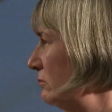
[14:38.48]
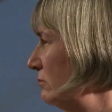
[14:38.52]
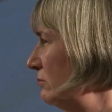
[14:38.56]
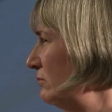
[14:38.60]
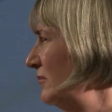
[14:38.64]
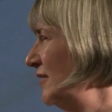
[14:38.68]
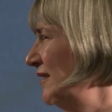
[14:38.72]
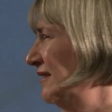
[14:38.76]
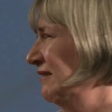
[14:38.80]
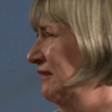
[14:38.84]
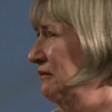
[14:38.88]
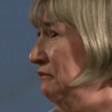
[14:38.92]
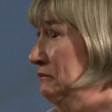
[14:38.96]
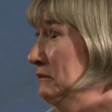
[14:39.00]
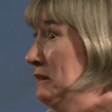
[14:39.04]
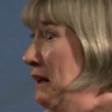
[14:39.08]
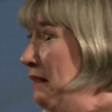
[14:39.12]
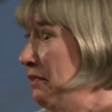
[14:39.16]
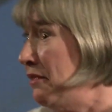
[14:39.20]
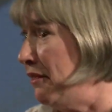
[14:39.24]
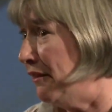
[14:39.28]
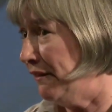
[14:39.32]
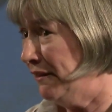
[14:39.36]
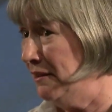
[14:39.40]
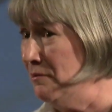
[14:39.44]
well, not
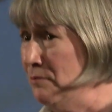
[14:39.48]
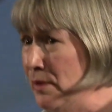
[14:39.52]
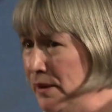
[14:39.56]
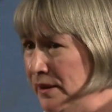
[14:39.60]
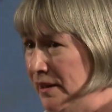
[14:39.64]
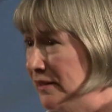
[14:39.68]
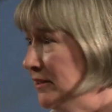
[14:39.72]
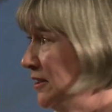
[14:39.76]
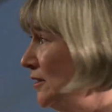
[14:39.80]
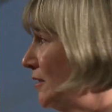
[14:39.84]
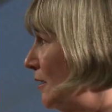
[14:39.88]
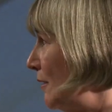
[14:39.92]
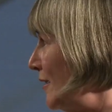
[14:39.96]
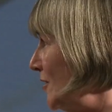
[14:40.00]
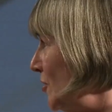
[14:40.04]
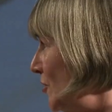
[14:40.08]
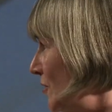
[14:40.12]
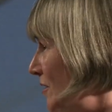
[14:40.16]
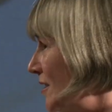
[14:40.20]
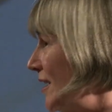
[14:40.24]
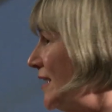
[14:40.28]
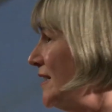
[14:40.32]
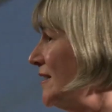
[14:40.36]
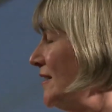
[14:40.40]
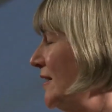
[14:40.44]
nothing, but, as you
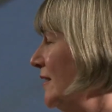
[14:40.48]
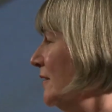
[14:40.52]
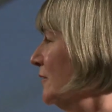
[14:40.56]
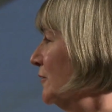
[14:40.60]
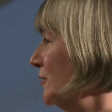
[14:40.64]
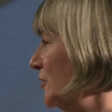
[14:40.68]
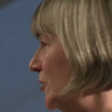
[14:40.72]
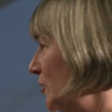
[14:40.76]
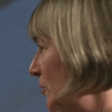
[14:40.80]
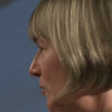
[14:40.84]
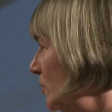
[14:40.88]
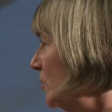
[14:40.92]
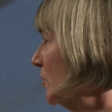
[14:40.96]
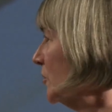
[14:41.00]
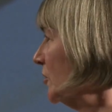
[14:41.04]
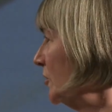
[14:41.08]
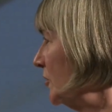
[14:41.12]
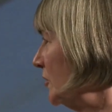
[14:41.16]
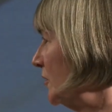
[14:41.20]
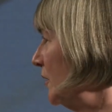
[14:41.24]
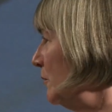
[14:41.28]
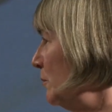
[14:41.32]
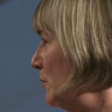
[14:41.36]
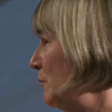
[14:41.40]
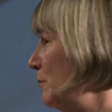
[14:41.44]
say, single
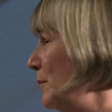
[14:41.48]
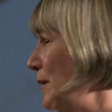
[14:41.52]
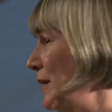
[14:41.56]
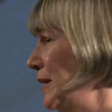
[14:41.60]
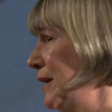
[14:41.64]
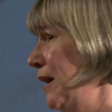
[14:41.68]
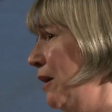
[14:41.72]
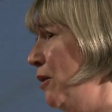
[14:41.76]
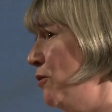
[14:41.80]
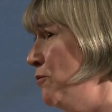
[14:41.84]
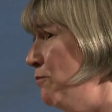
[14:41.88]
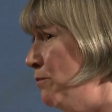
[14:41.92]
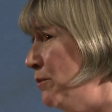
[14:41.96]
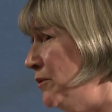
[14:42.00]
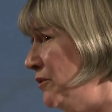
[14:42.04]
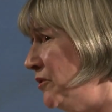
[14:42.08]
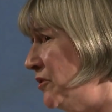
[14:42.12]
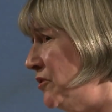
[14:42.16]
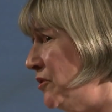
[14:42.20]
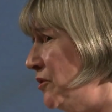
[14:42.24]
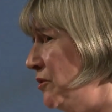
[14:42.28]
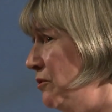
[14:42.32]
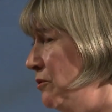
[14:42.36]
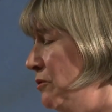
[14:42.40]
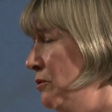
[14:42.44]
source. It would be open
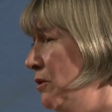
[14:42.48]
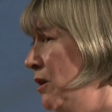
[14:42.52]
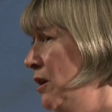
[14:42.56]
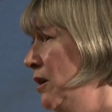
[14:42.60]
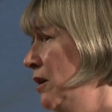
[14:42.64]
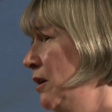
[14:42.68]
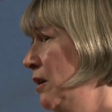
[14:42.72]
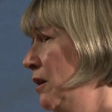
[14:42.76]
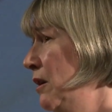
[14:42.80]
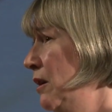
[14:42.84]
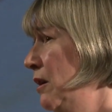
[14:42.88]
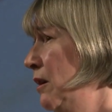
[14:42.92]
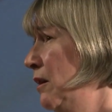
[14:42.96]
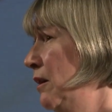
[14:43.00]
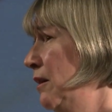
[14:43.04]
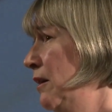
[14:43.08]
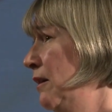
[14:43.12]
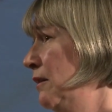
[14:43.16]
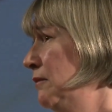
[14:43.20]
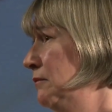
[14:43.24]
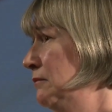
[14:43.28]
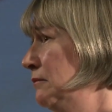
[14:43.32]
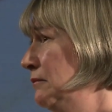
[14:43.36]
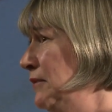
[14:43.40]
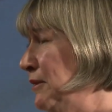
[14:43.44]
to,
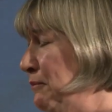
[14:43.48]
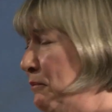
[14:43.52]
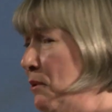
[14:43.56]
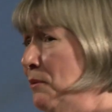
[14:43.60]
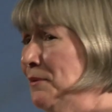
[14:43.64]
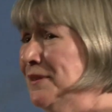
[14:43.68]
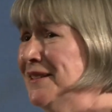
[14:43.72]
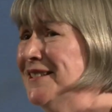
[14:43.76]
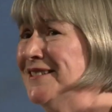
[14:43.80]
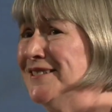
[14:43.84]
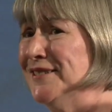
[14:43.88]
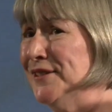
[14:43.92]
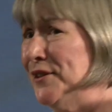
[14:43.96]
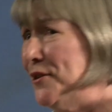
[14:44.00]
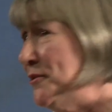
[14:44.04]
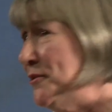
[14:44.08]
well, it probably is still